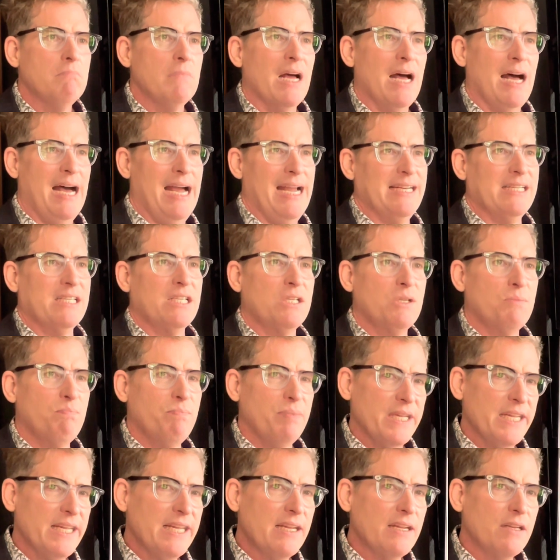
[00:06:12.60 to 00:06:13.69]
I
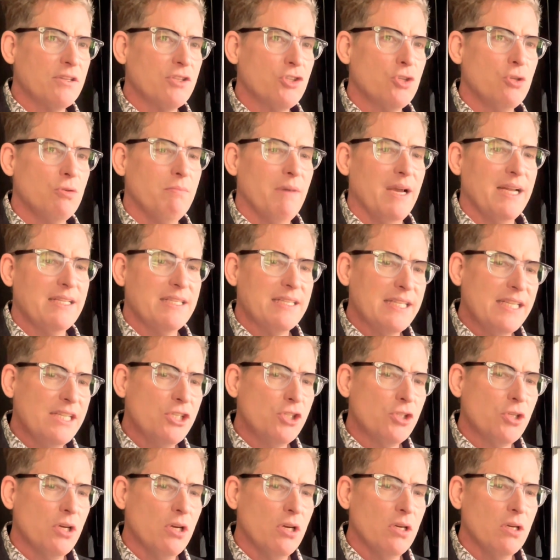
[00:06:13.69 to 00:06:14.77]
speak to my
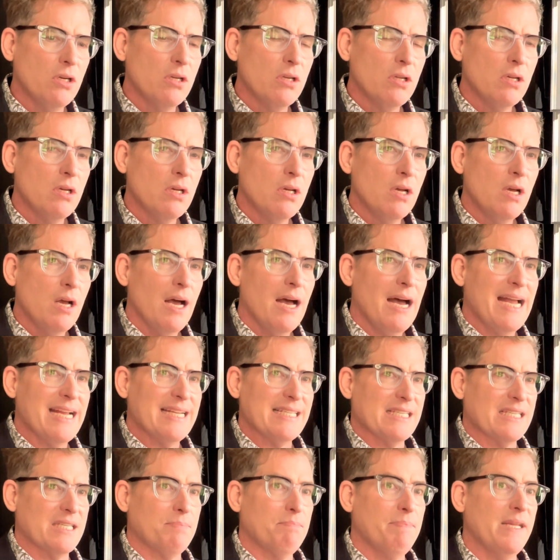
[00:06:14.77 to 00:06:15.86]
teacher. I
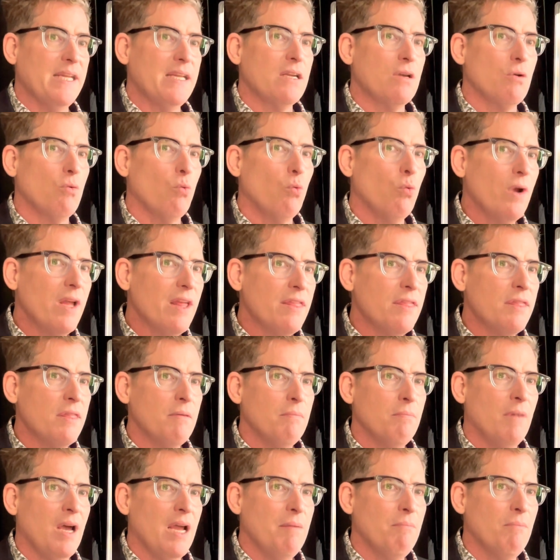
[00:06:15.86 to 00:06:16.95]
speak with
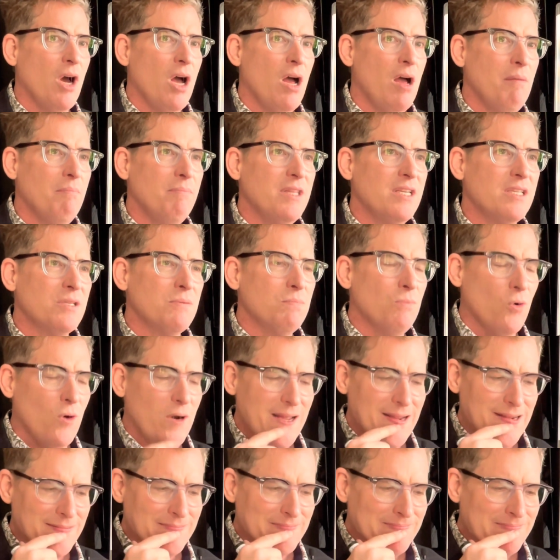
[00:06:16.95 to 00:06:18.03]
my mom this
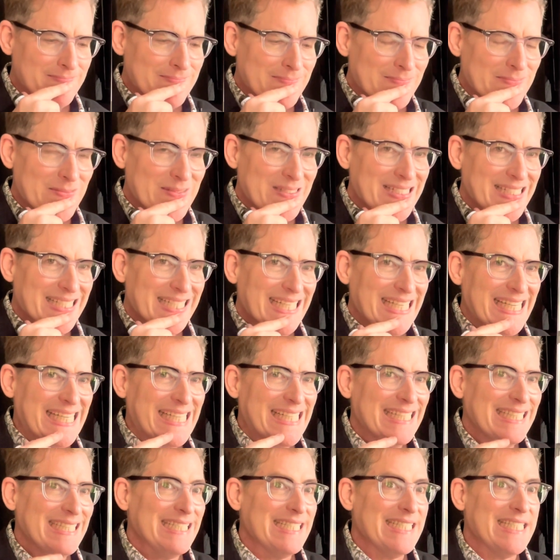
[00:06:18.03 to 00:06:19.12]
morning.
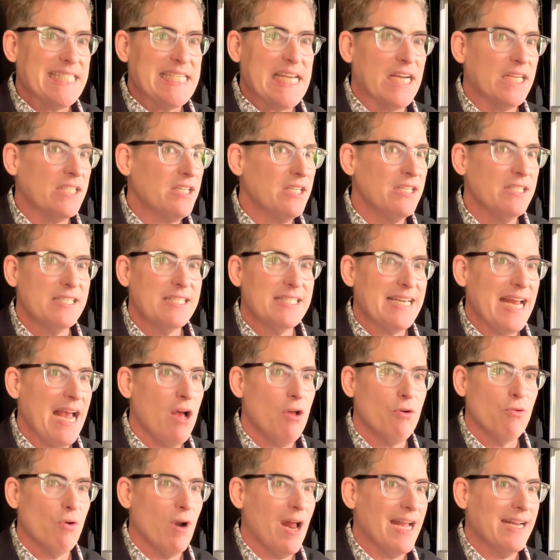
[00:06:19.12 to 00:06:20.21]
Doesn't
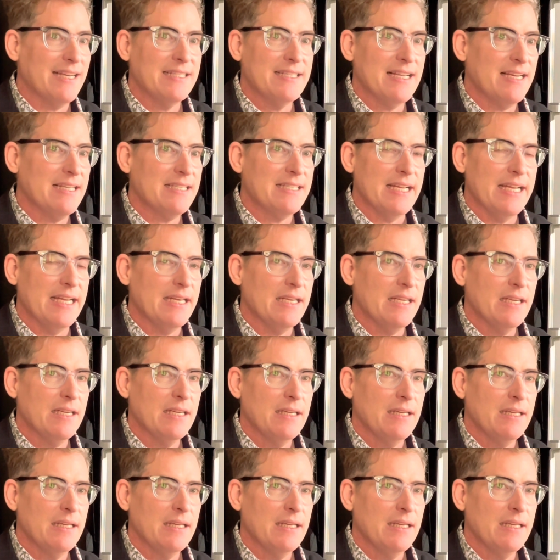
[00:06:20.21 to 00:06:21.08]
sound right, does it?